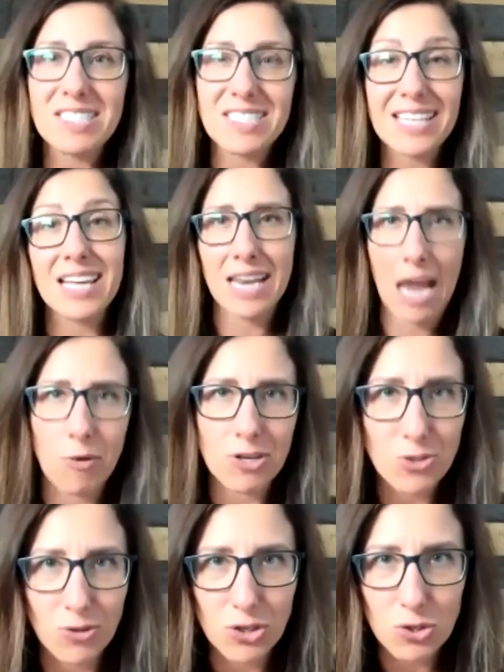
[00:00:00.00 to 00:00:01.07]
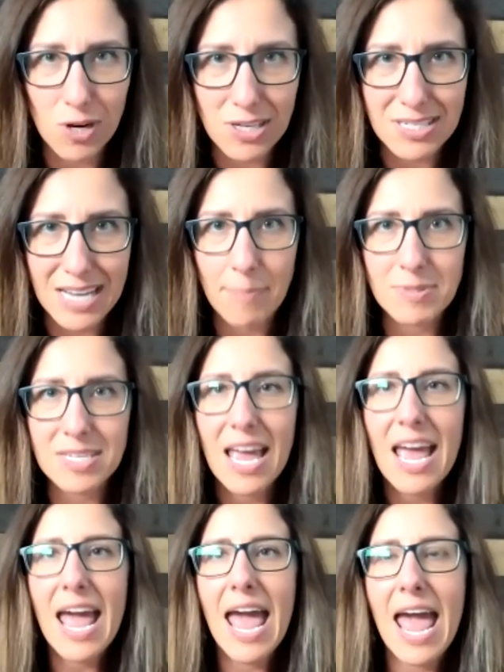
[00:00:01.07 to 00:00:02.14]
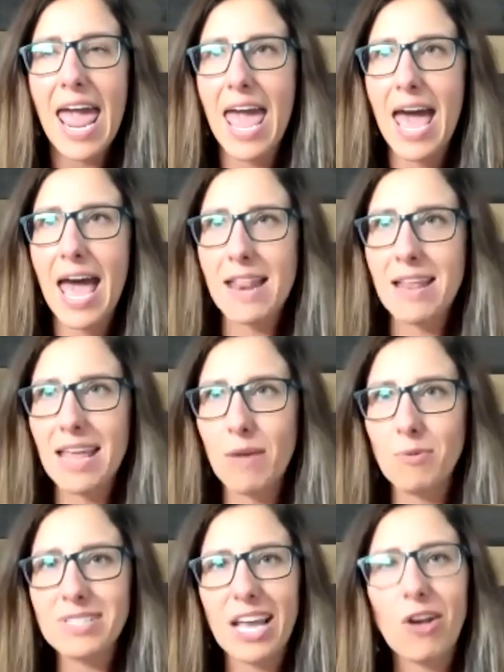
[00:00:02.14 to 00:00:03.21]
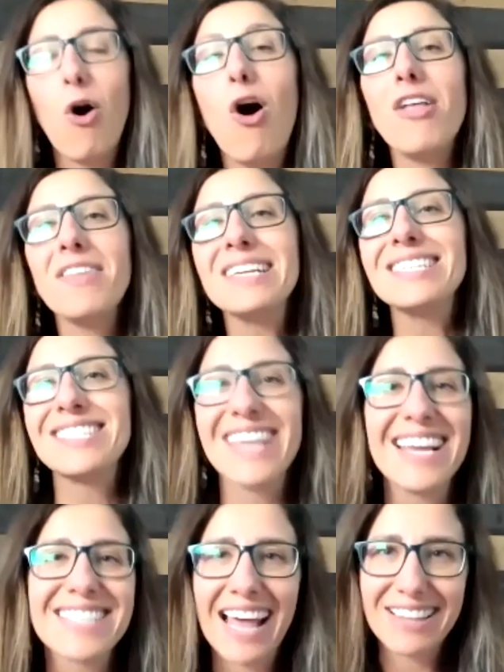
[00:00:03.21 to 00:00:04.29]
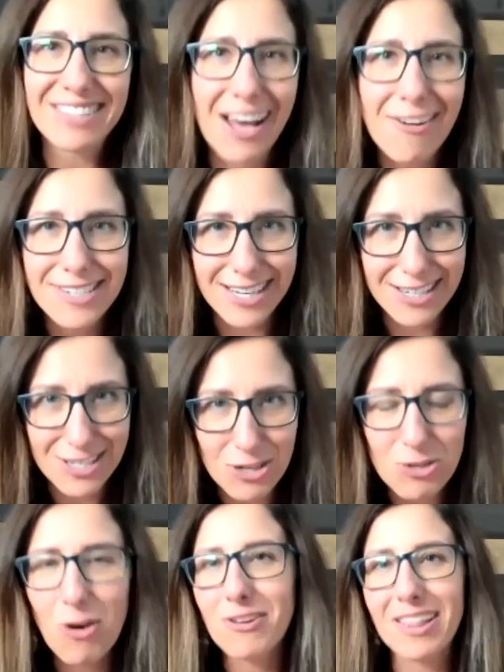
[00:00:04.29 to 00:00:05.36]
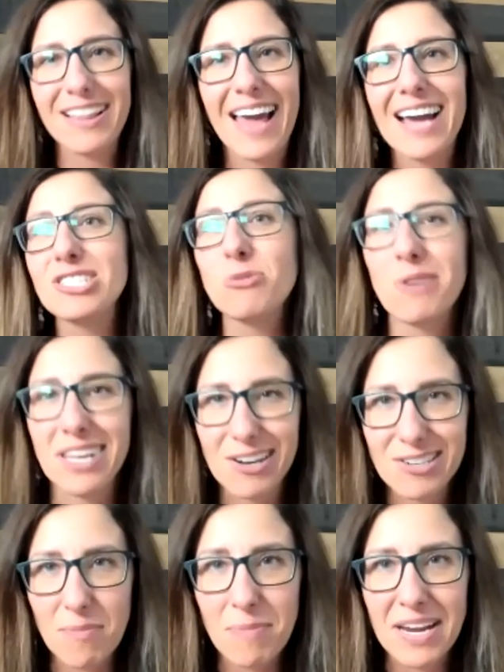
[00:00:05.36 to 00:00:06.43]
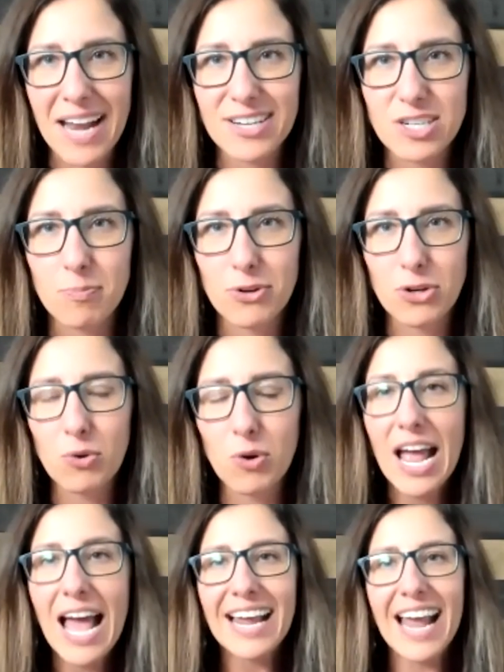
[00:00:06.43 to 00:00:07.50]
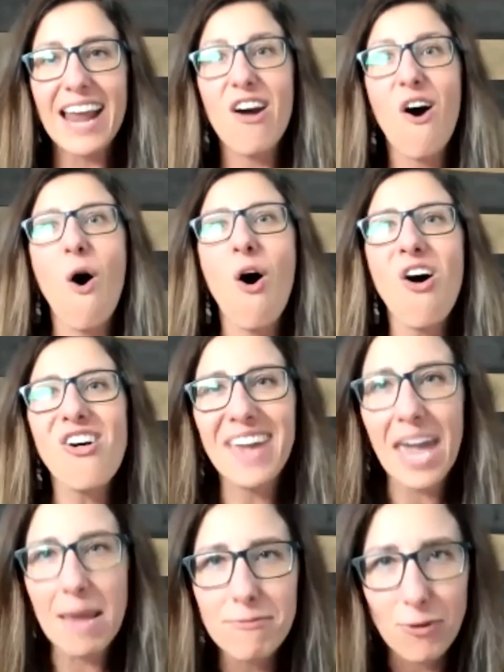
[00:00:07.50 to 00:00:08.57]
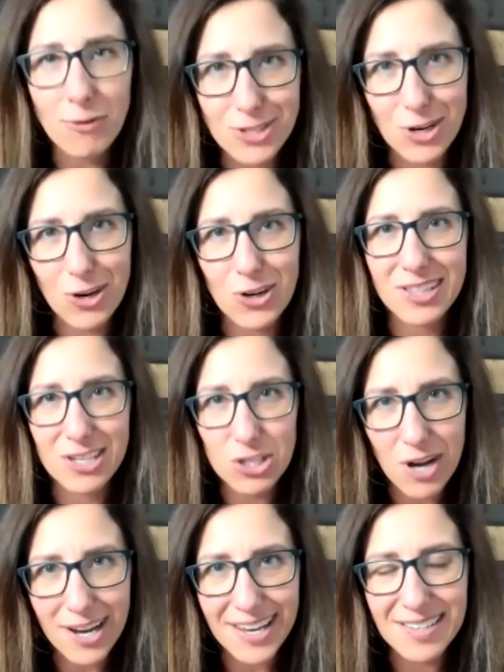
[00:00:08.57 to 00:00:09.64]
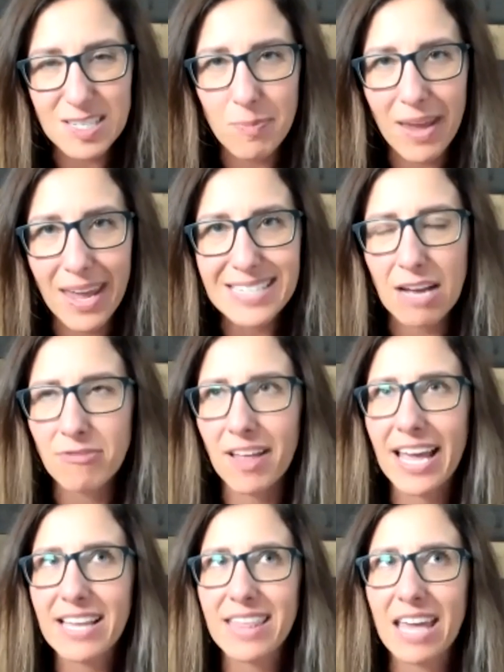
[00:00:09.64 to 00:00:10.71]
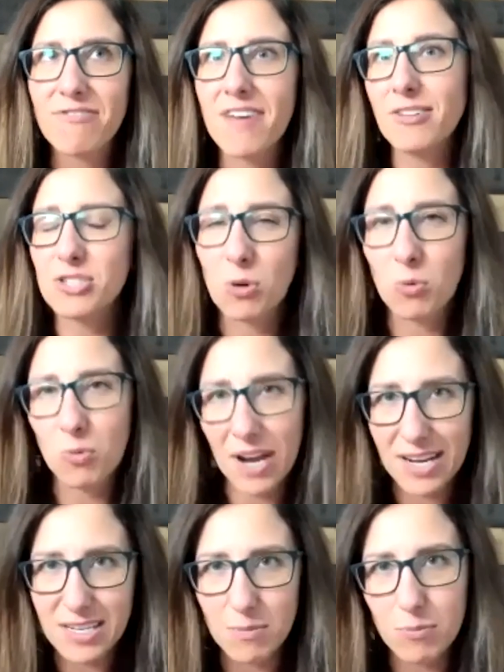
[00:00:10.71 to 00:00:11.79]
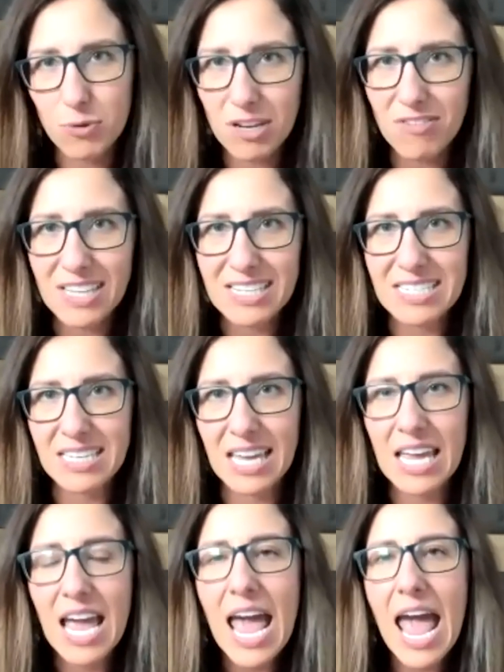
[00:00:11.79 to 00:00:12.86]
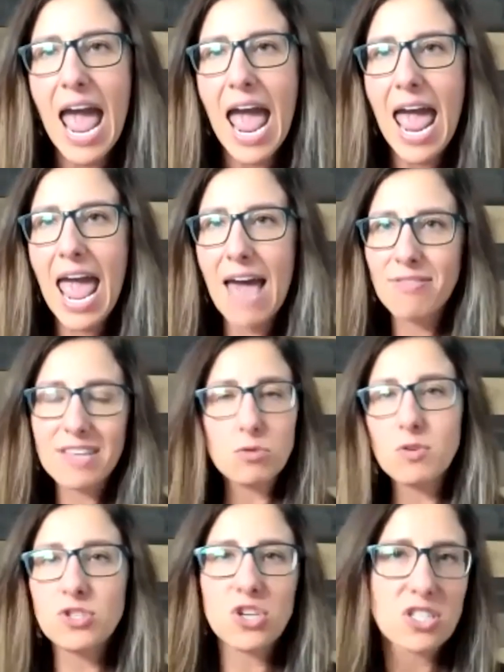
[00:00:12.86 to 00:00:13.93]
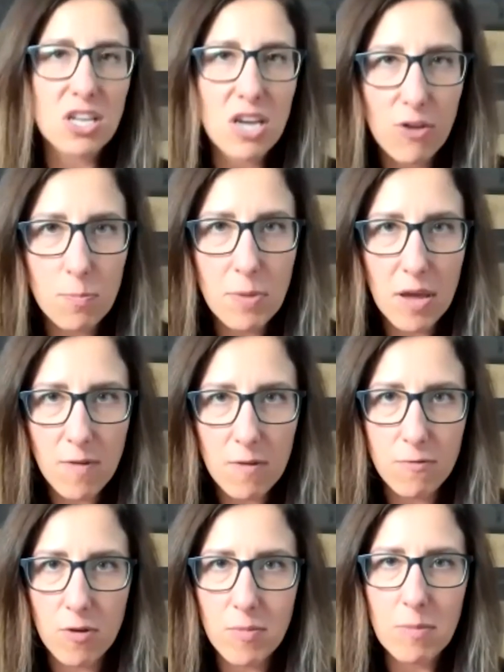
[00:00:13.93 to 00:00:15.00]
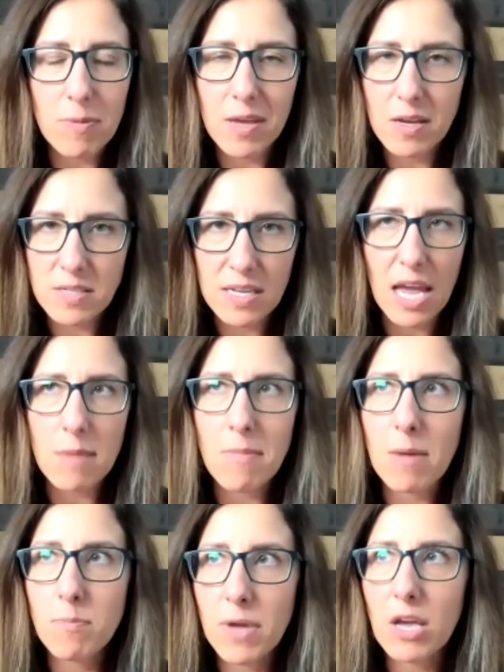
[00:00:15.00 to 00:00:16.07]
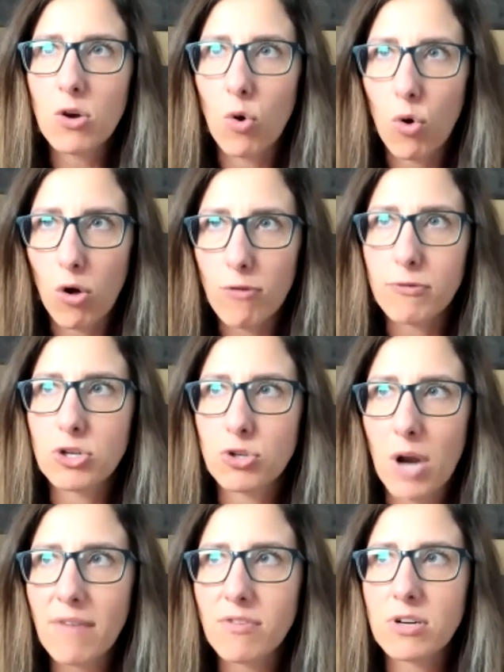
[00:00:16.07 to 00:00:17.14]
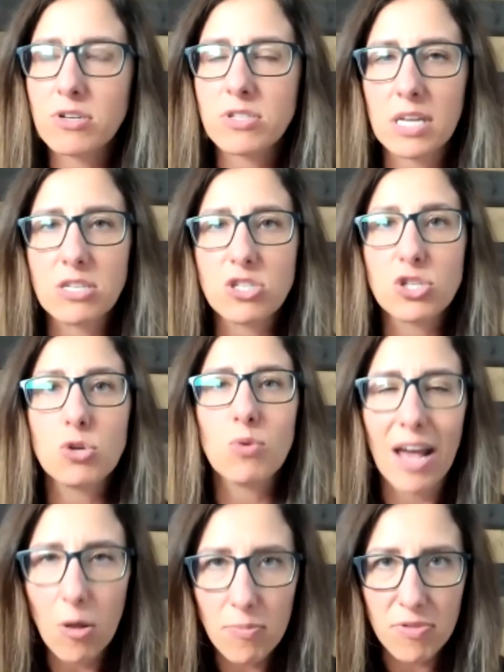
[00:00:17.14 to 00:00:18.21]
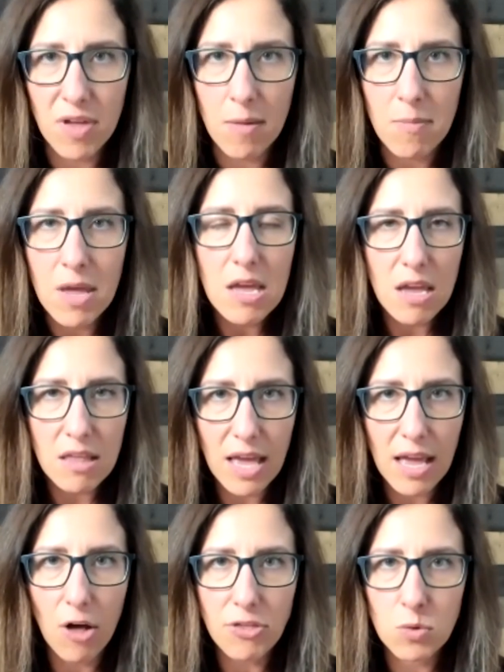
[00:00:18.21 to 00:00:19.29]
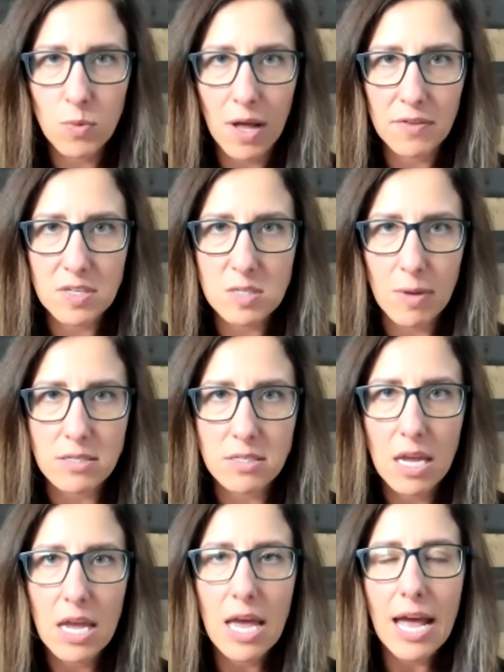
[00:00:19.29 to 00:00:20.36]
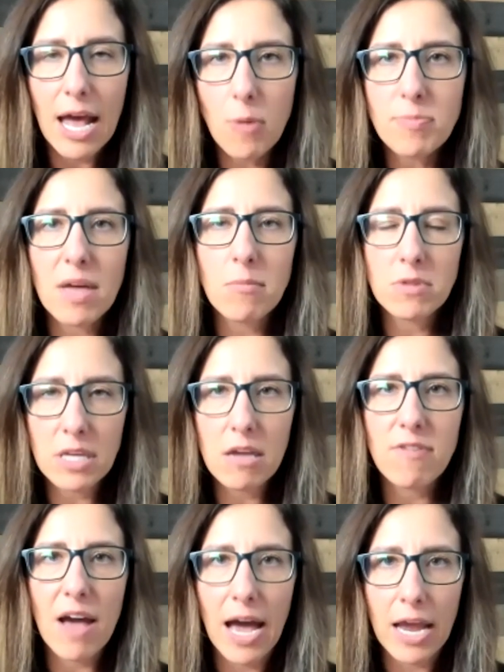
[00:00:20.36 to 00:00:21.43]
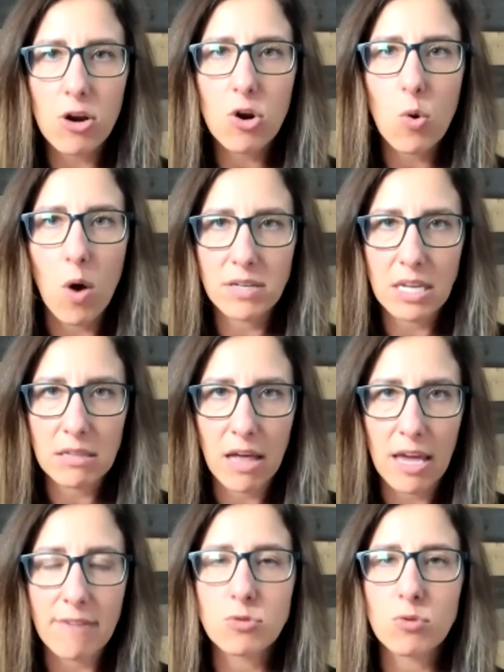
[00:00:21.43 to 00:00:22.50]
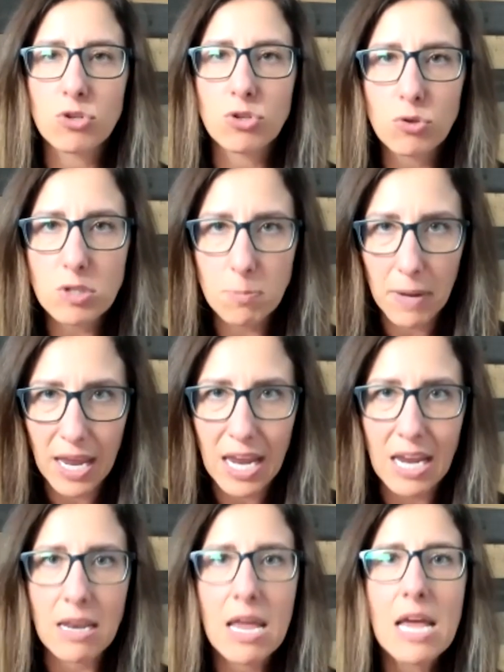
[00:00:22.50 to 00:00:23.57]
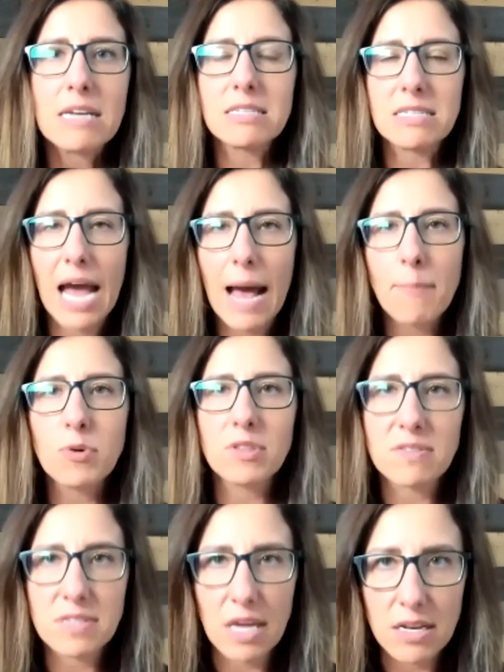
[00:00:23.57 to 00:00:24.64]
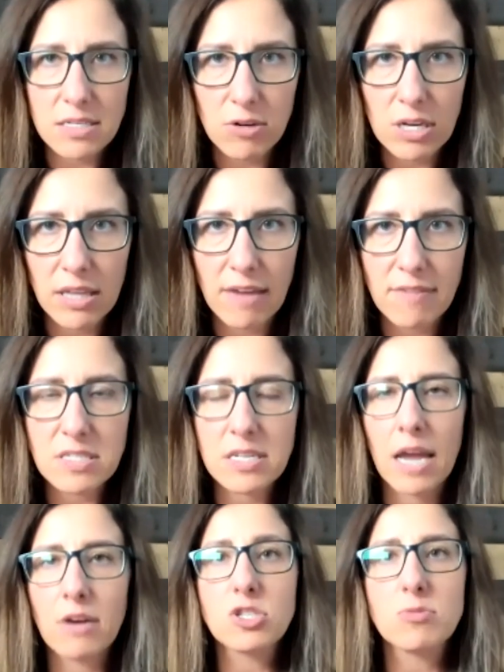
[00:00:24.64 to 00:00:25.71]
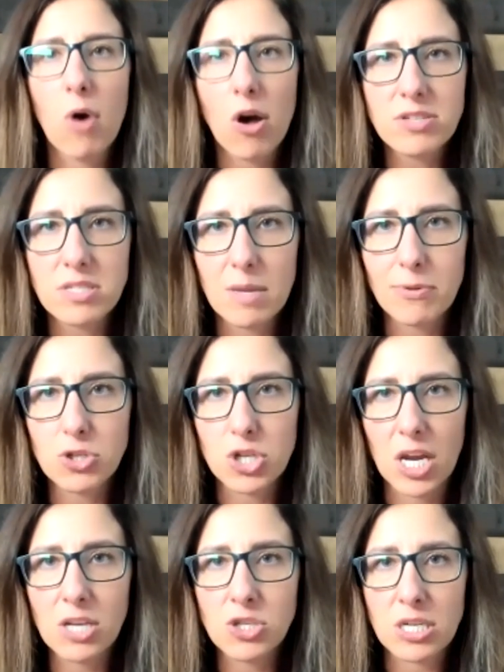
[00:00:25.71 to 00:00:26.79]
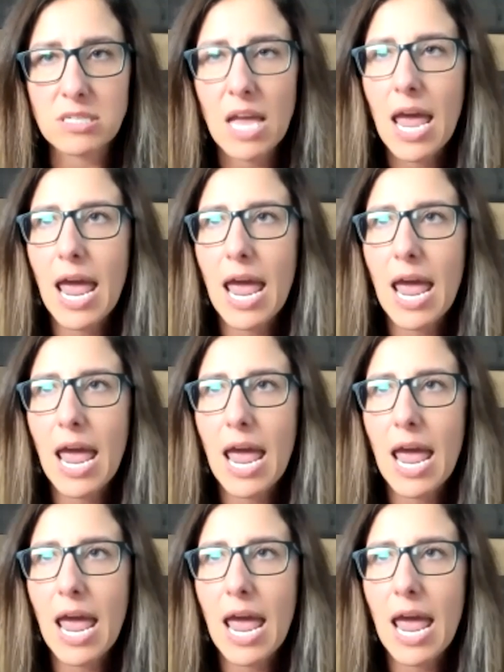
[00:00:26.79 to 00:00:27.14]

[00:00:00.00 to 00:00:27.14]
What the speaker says: things that now are sold in truck stops. And it was like all these things I love to do over the last 20 years of being an entrepreneur kind of all came full circle in the trucking space of like, they felt so random previously. And this was just another pivot for me because, again, my big goal for drivers is to help them in the health and wellness space. Help them live higher quality lives, reduce pain, stop with the sedentary lifestyle, small, simple changes.